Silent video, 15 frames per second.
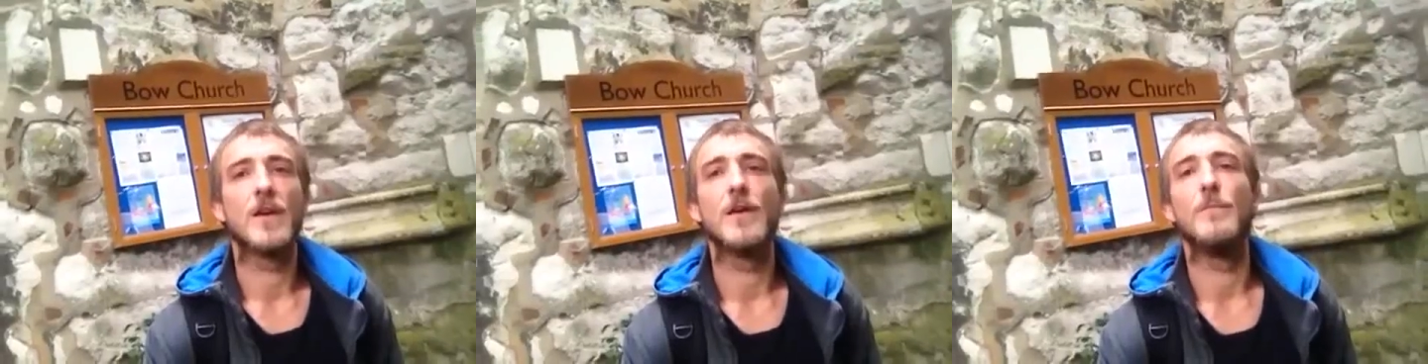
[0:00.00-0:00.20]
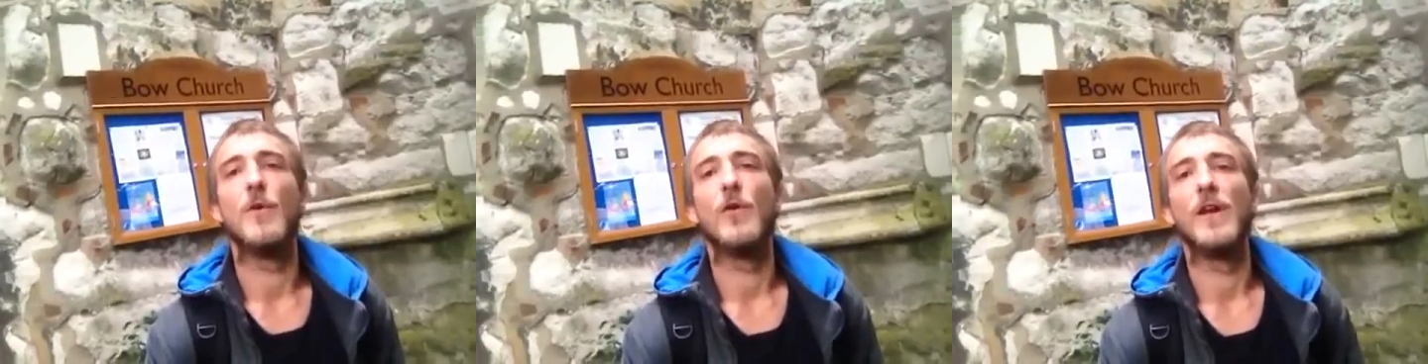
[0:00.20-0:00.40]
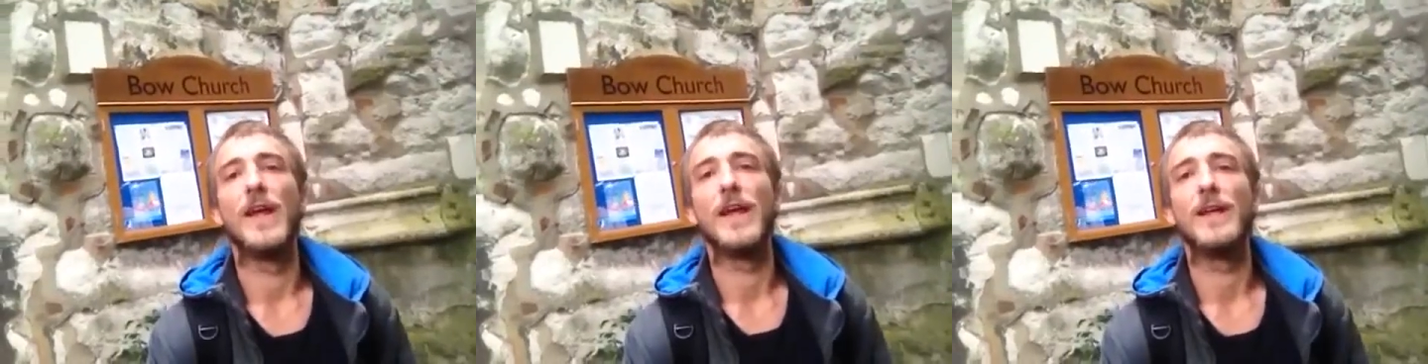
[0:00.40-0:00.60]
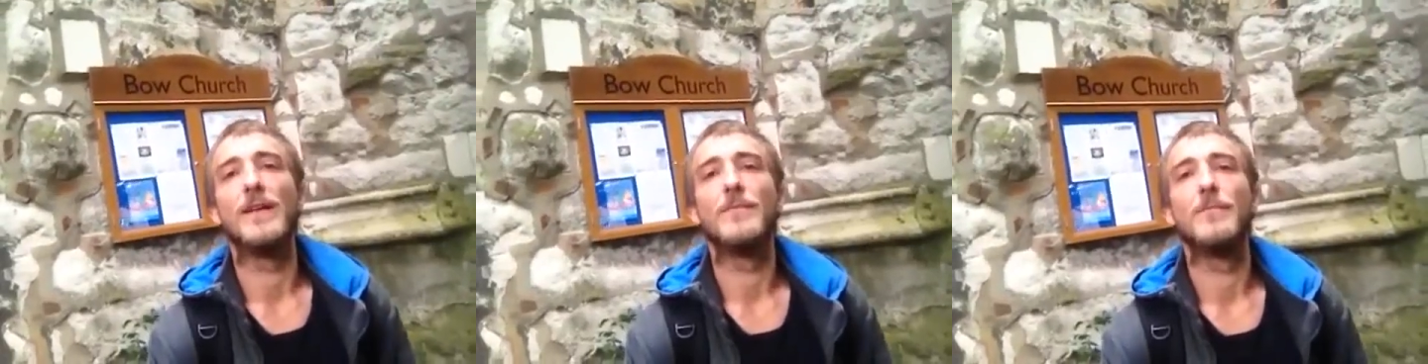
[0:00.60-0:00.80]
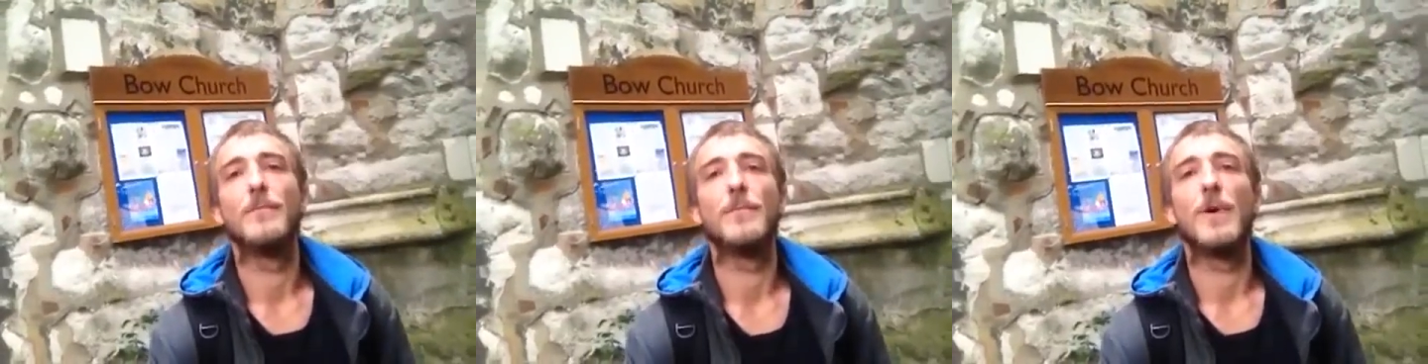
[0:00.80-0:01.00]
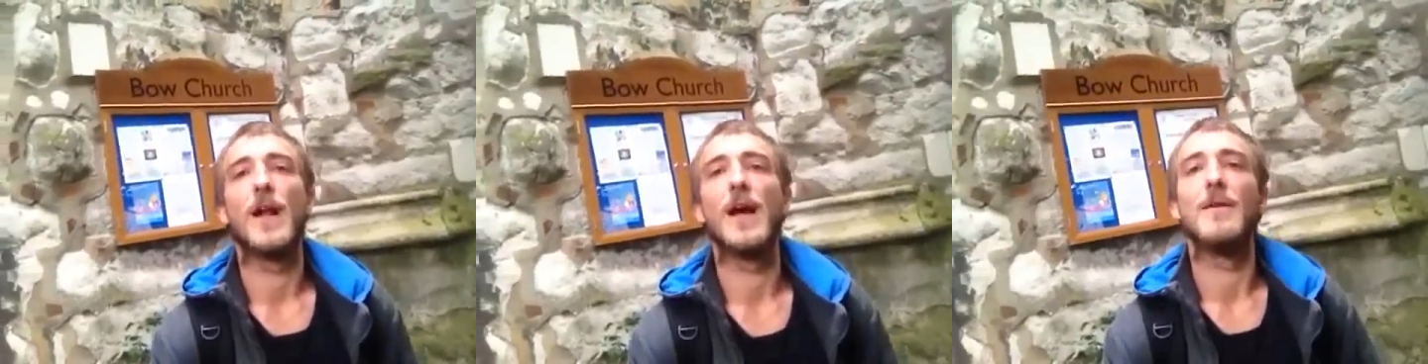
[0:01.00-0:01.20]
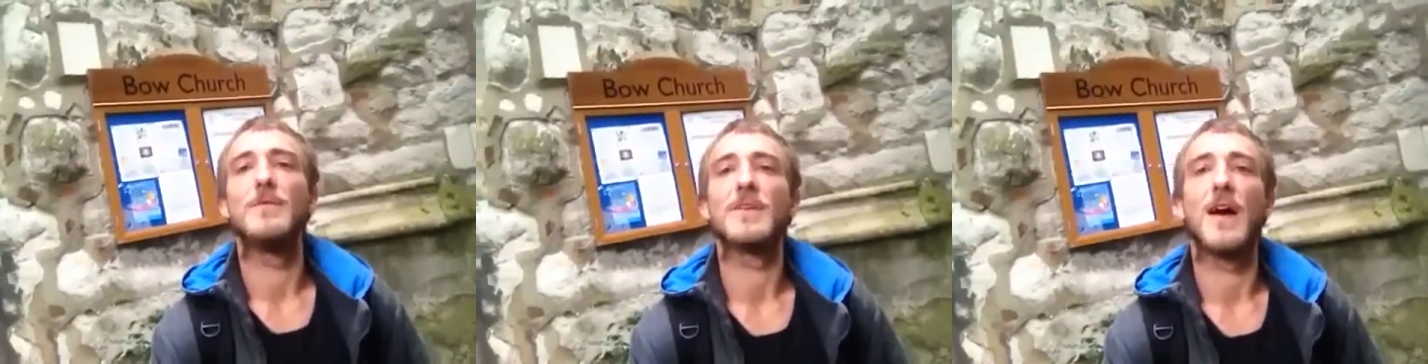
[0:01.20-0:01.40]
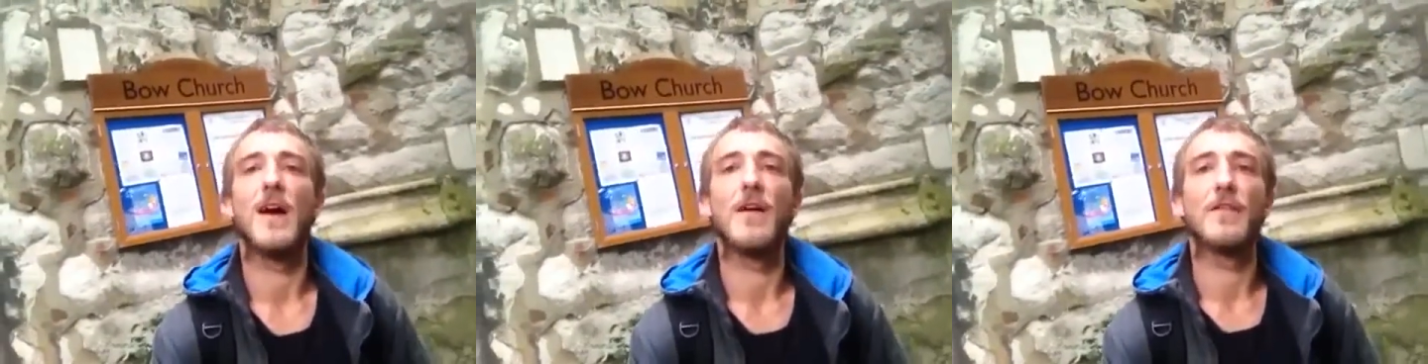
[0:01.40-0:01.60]
Good morning, my
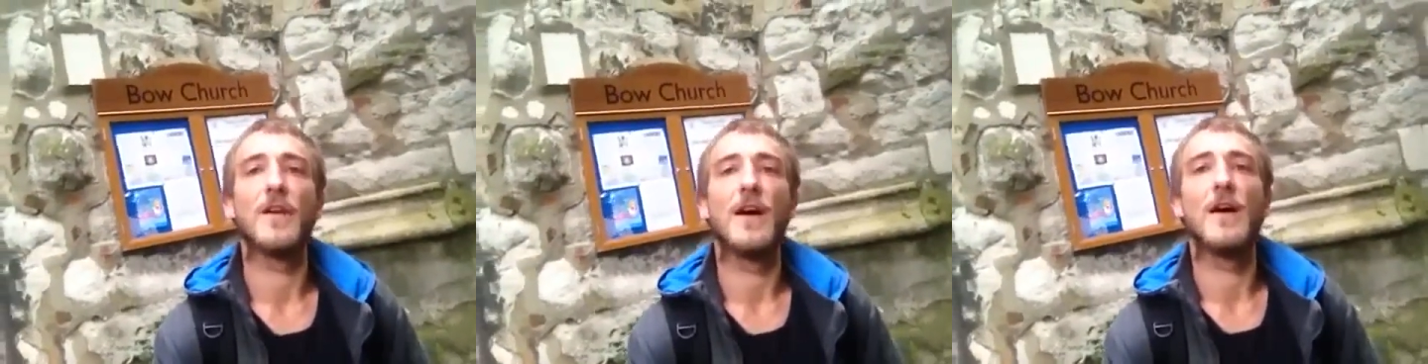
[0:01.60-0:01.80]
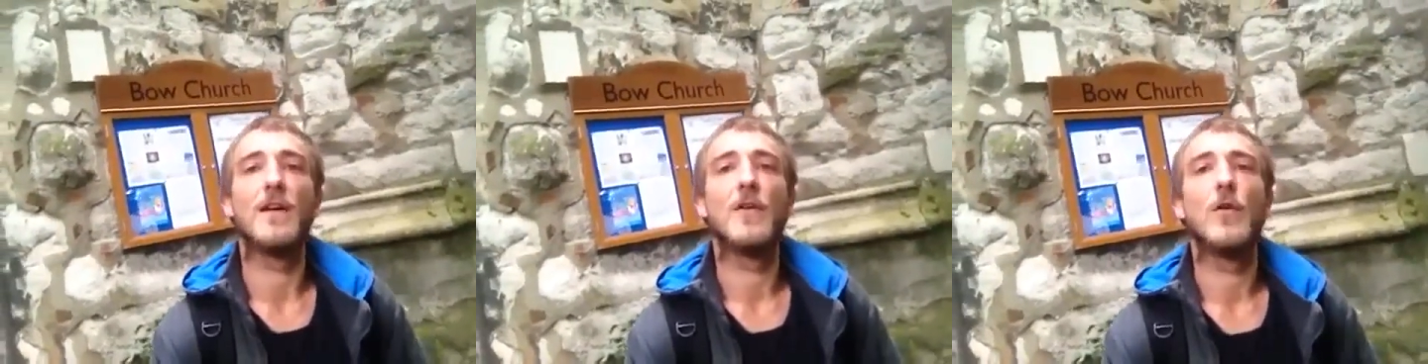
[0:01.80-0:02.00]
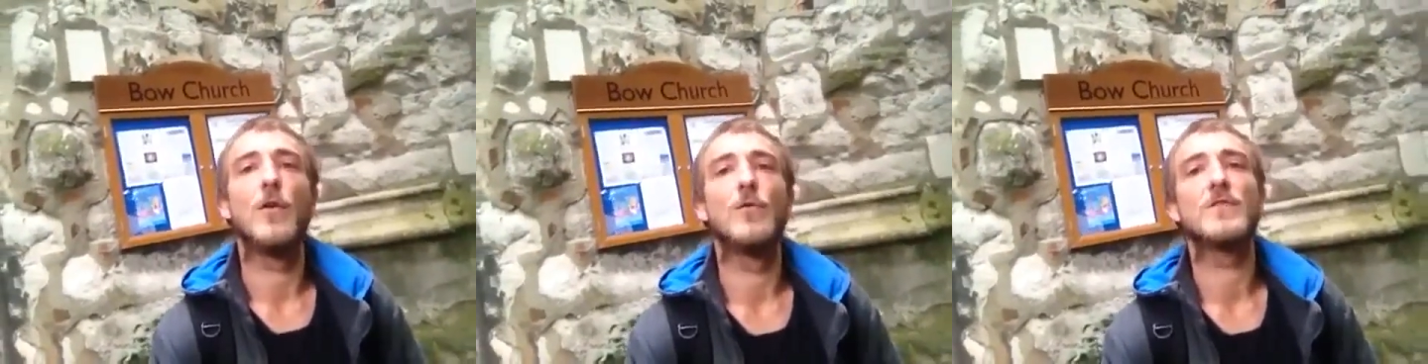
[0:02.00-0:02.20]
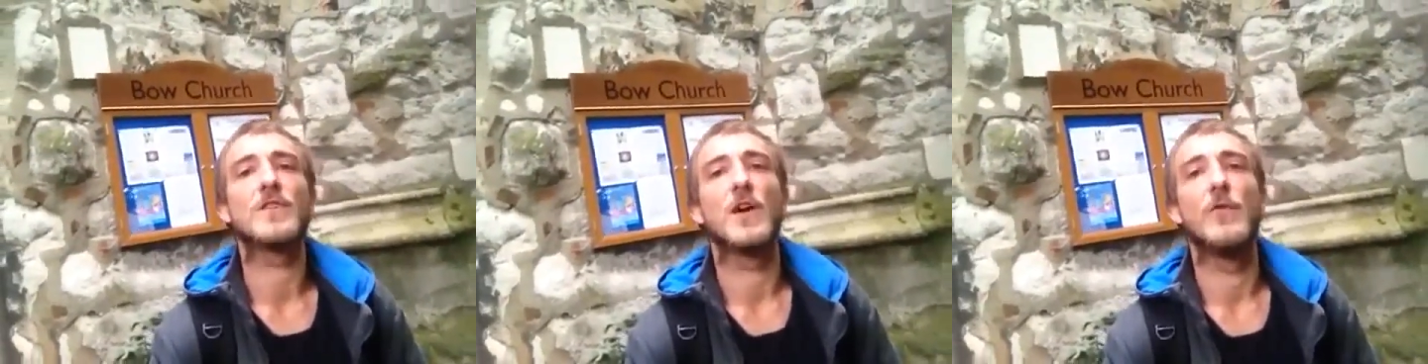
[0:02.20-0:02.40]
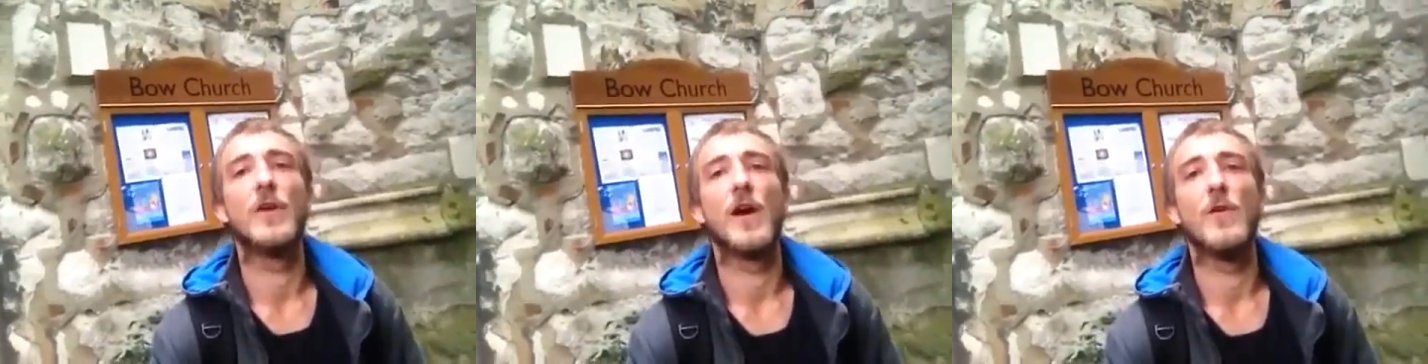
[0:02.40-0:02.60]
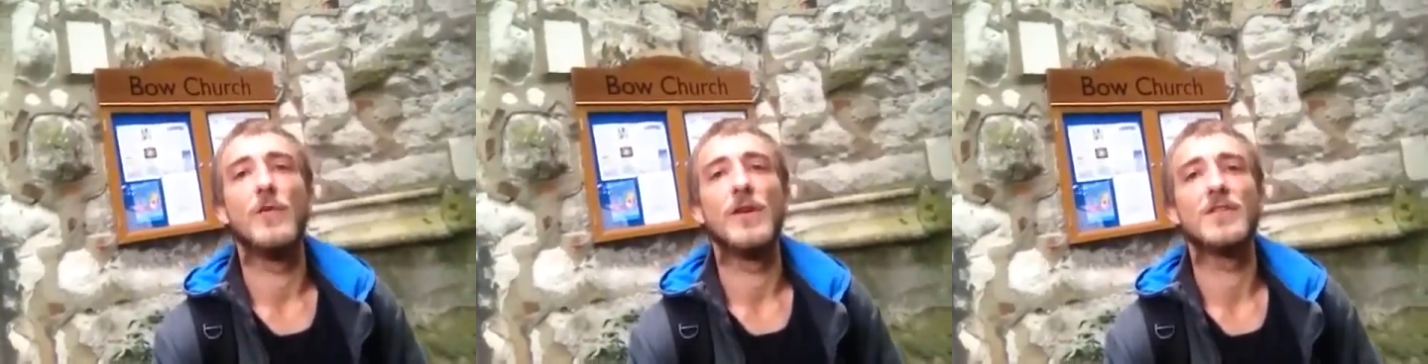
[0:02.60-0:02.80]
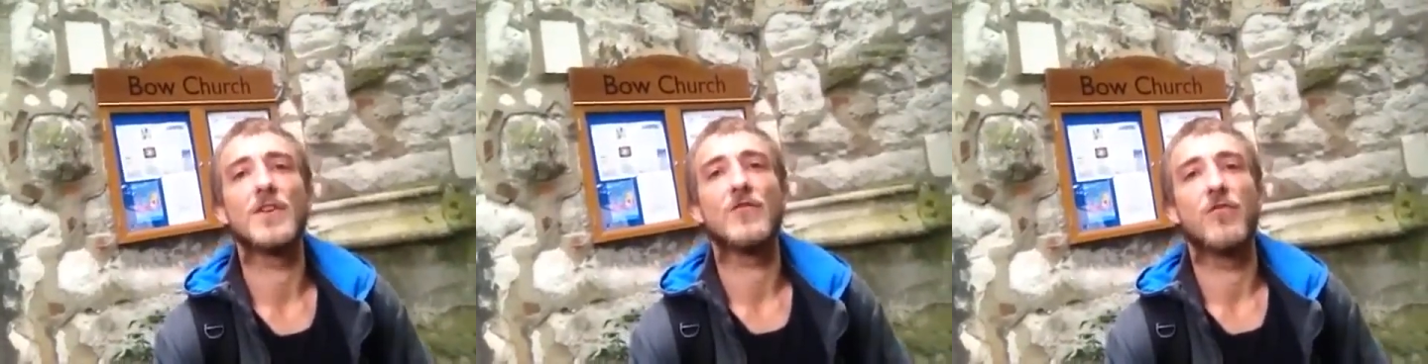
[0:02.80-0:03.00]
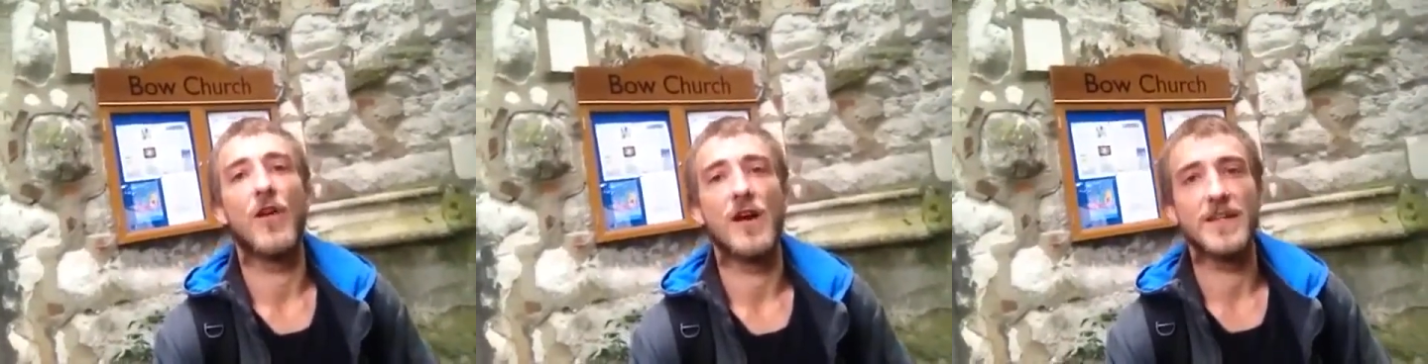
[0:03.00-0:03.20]
name's Arthur, also known as
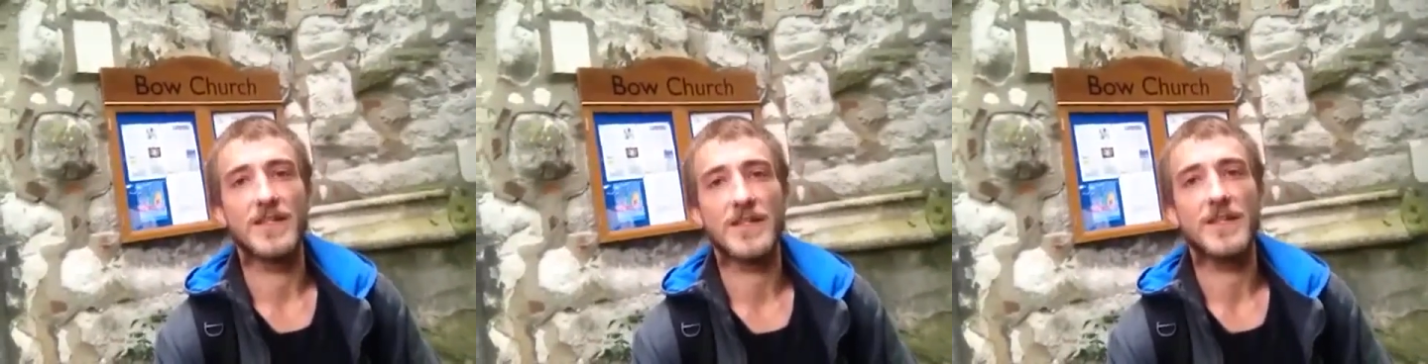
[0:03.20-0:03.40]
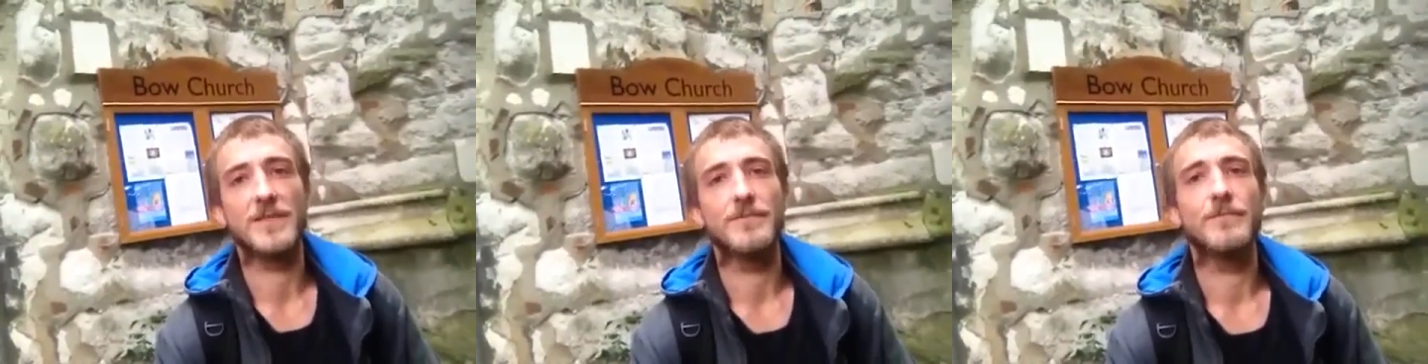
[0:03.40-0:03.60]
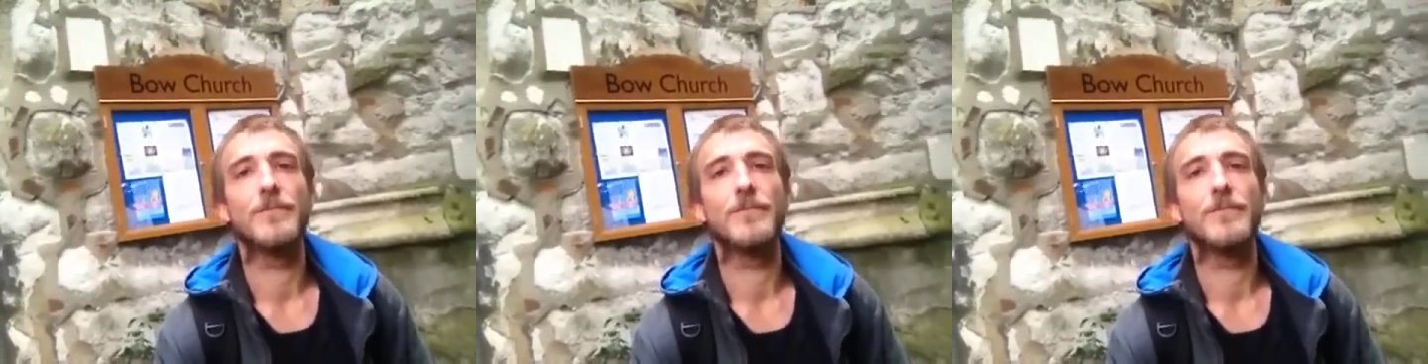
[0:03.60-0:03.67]
Christ.